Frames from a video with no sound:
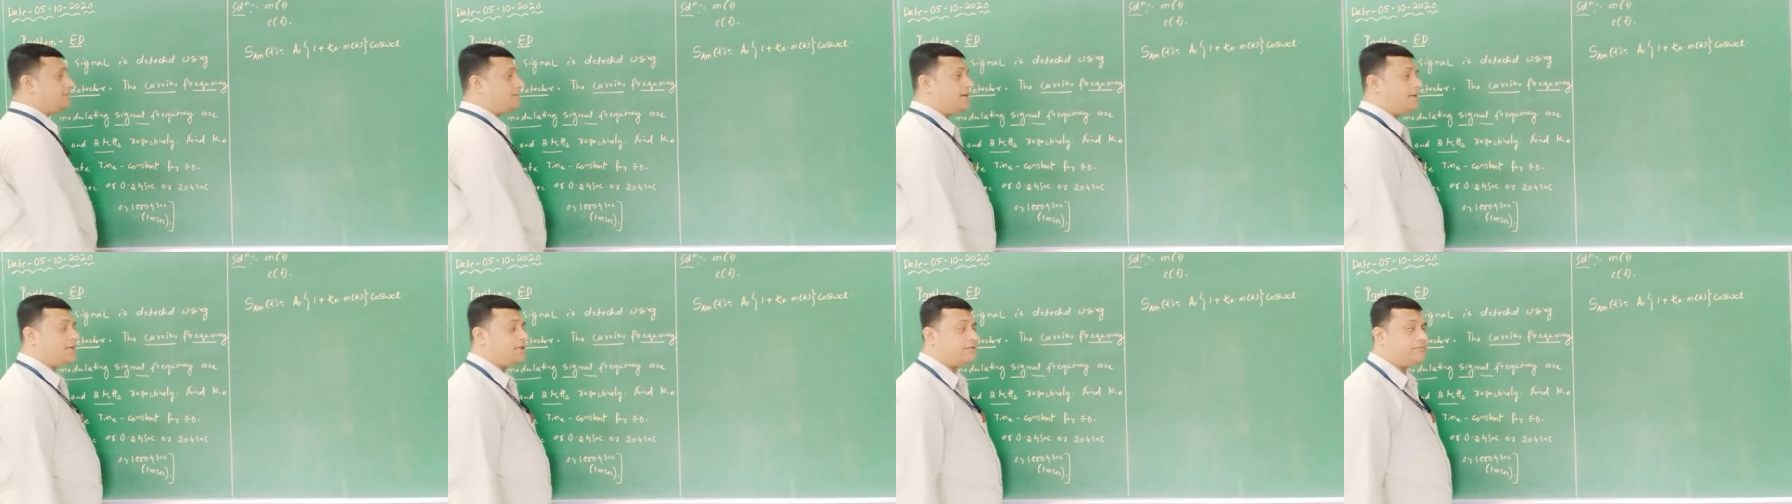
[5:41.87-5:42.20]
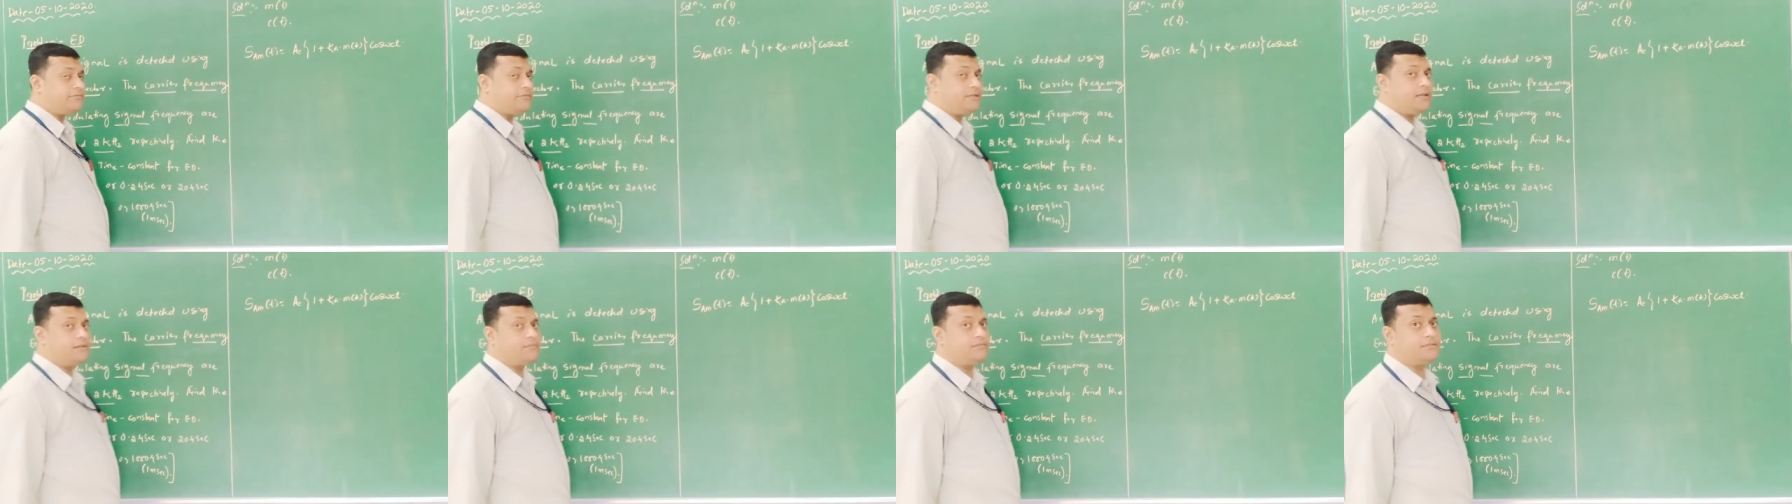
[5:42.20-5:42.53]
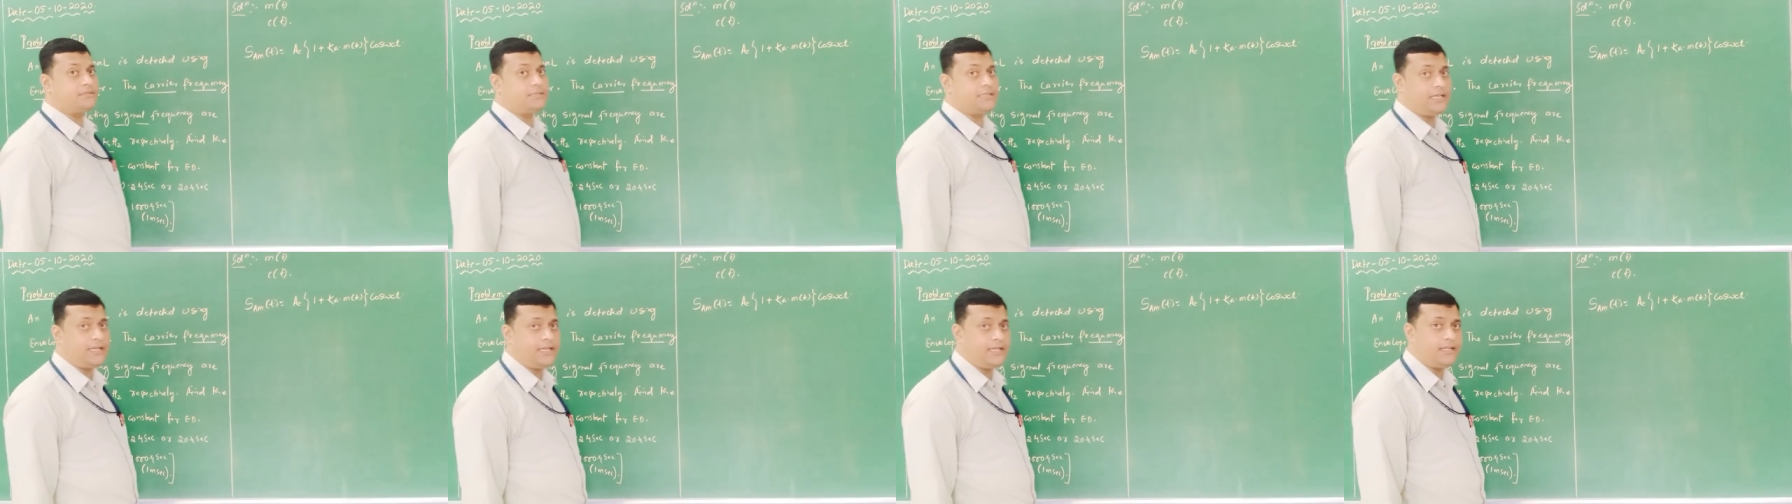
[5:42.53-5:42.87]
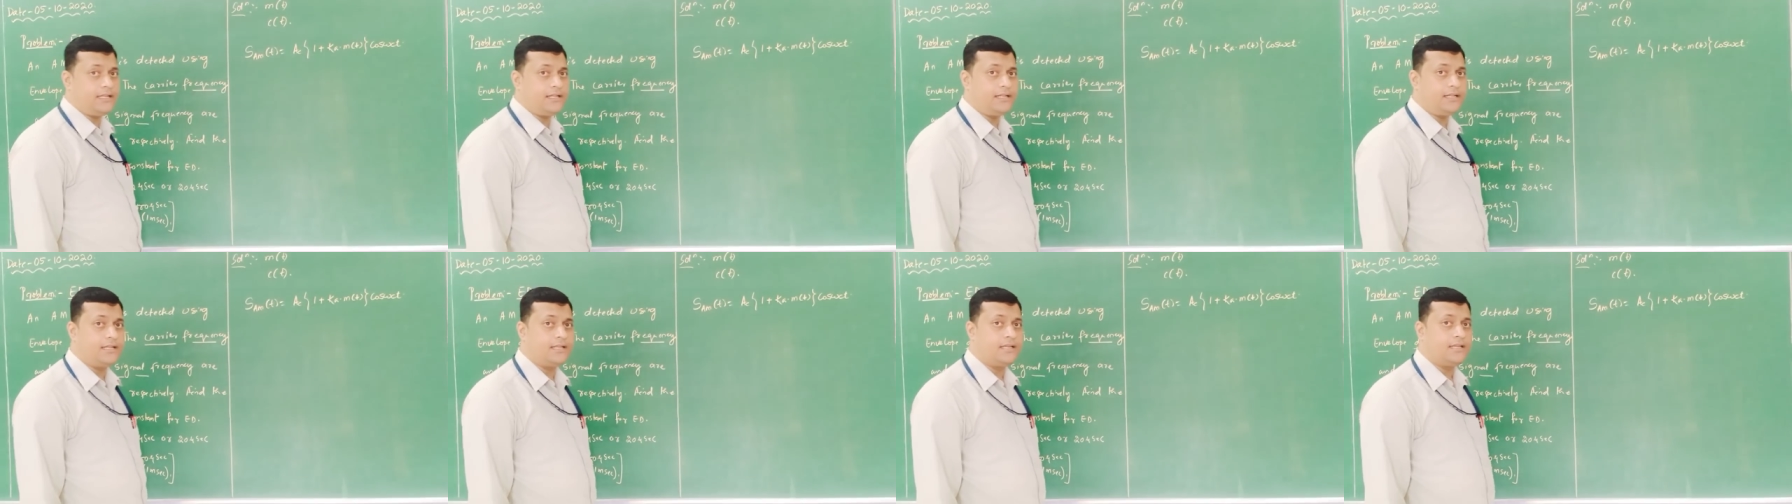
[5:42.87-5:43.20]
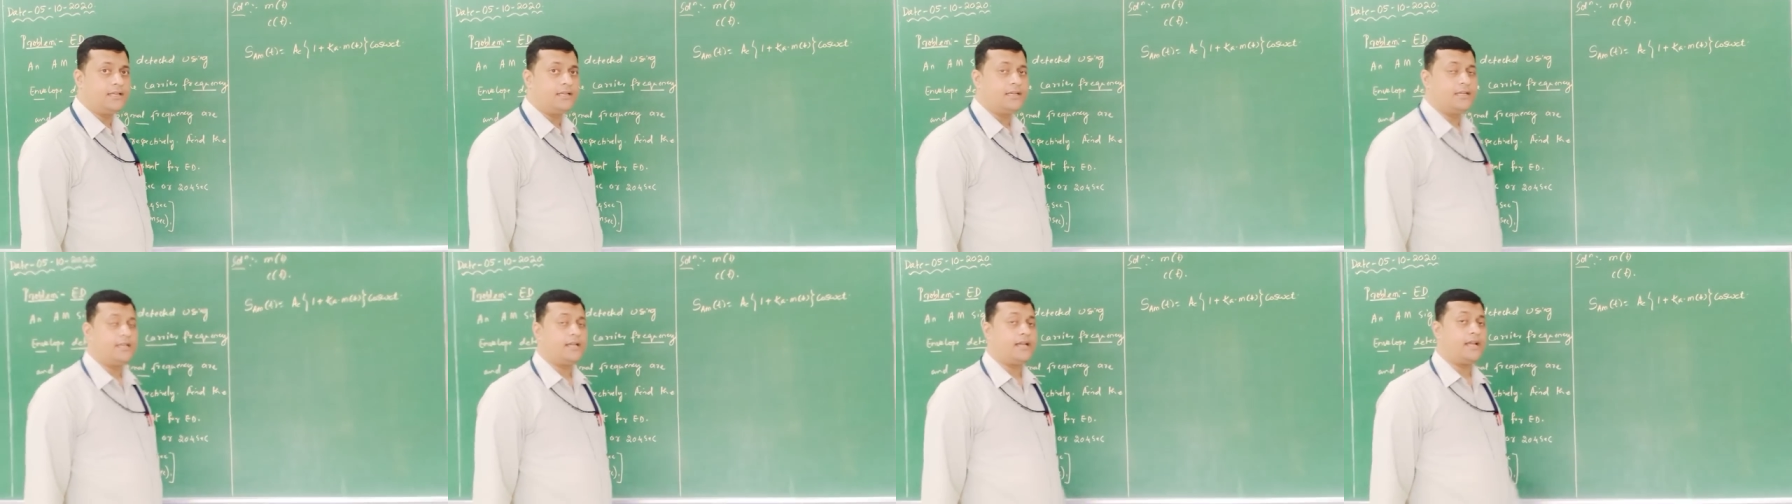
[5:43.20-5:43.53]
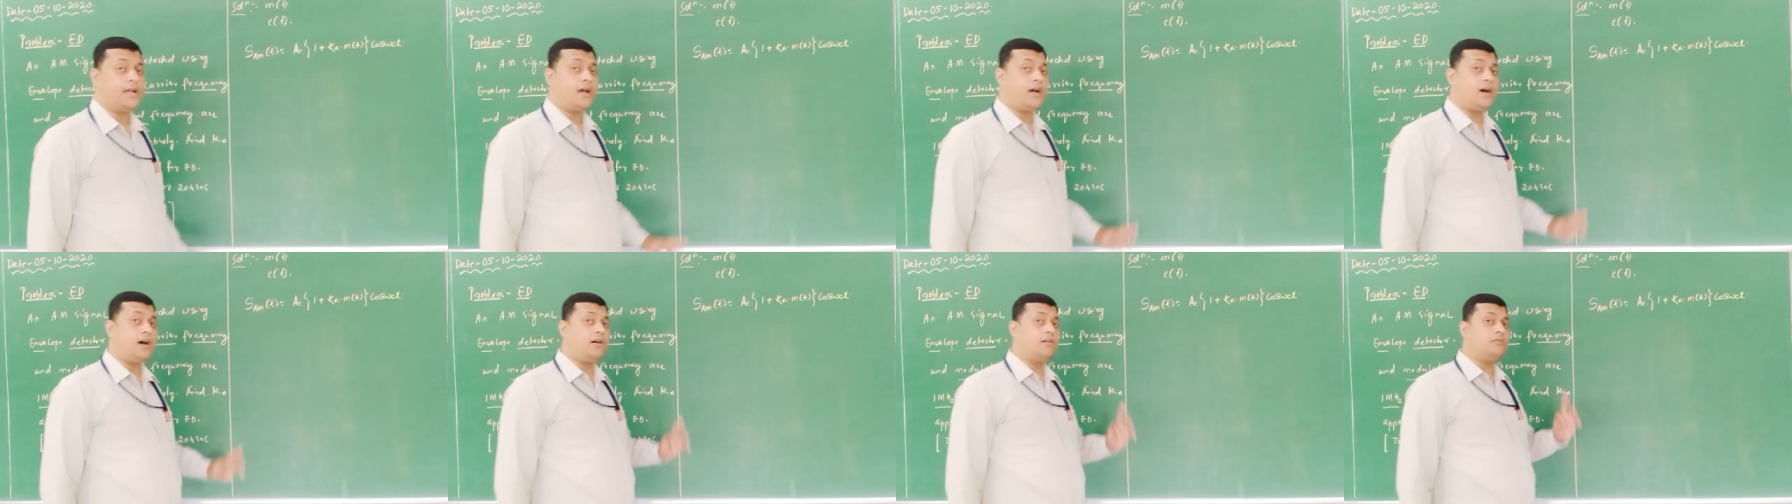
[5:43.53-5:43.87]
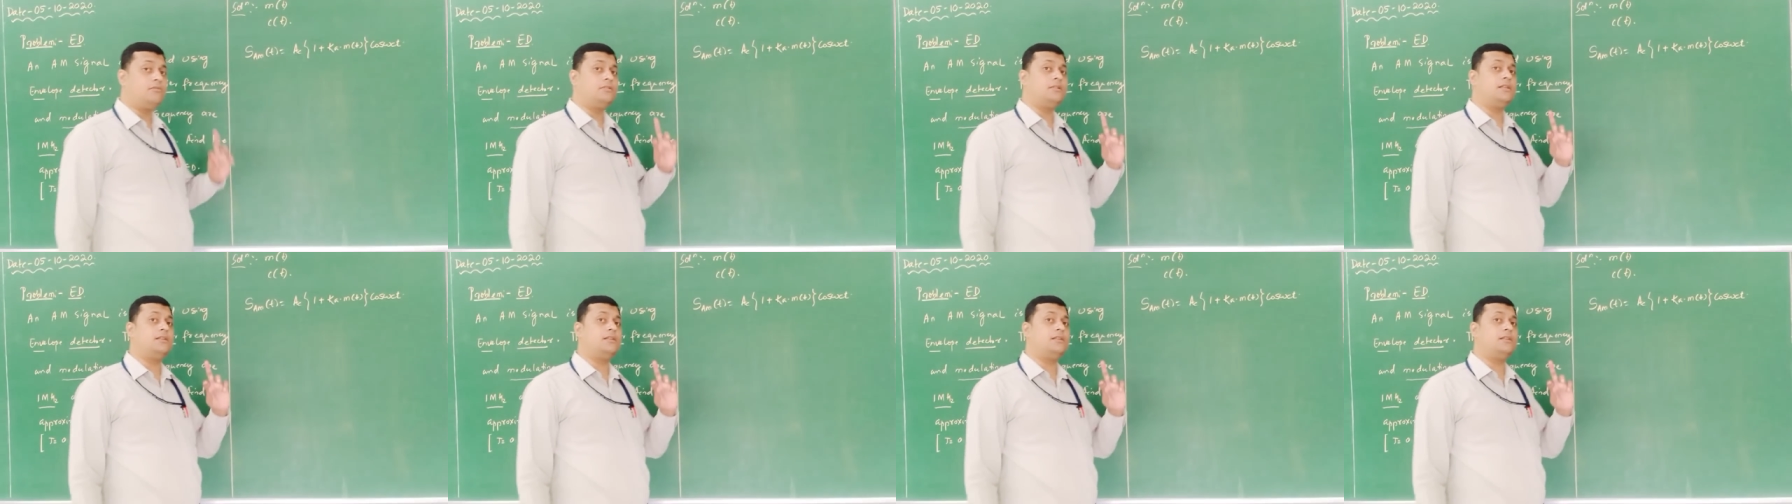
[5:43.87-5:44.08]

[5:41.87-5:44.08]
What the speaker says: class we have seen how